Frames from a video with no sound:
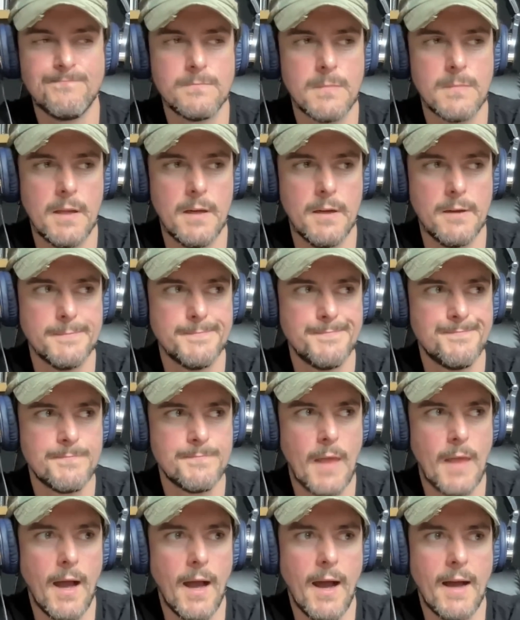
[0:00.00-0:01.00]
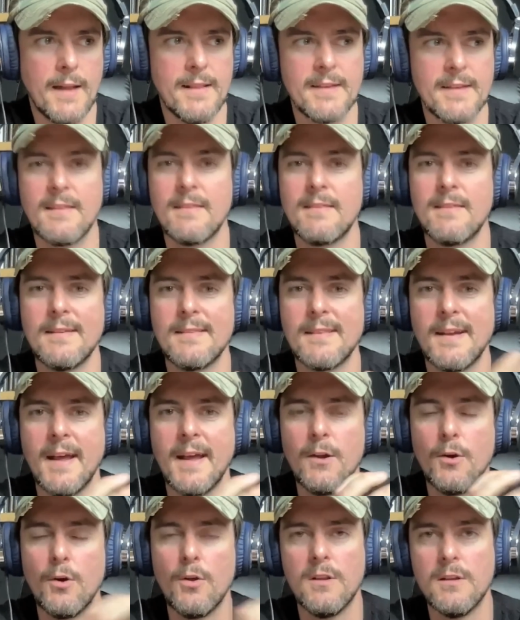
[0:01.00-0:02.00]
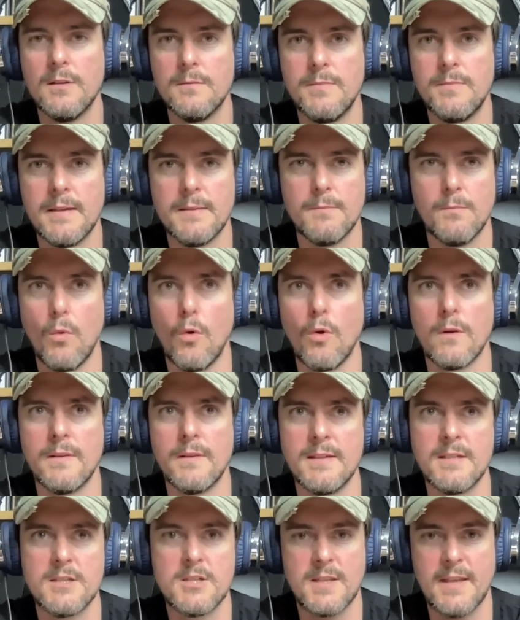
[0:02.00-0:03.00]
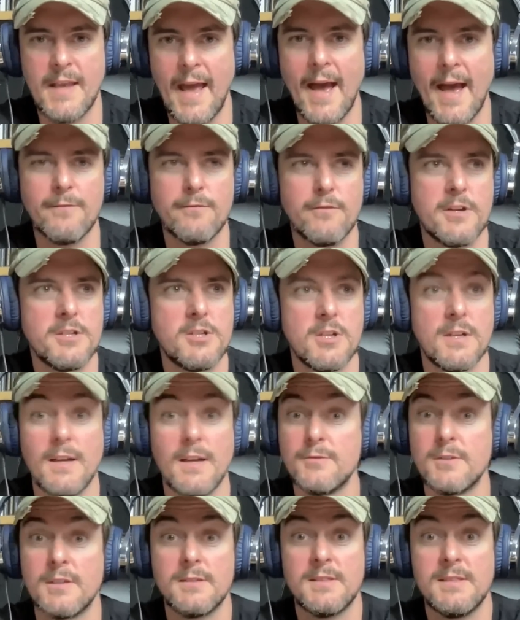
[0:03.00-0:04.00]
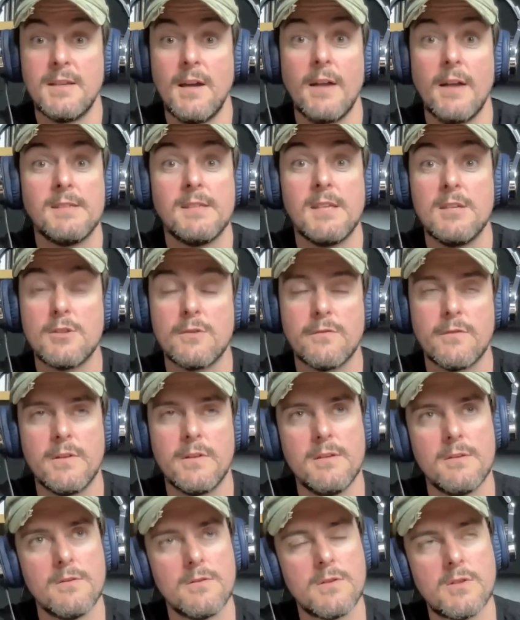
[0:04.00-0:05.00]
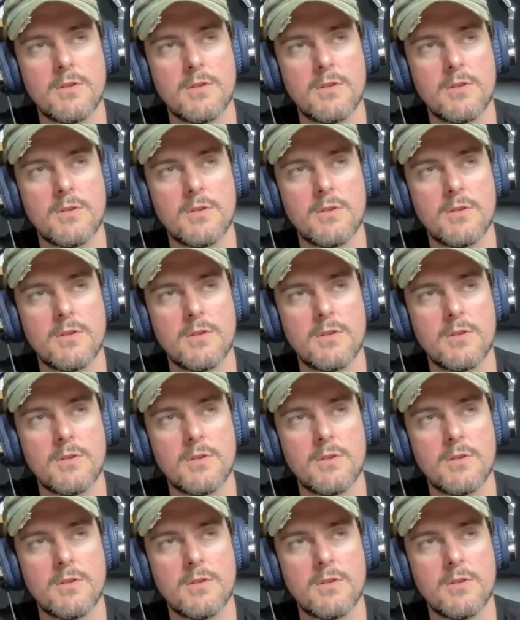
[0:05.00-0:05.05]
I like to think that I know a little bit more than just the average, and I was a science teacher for years.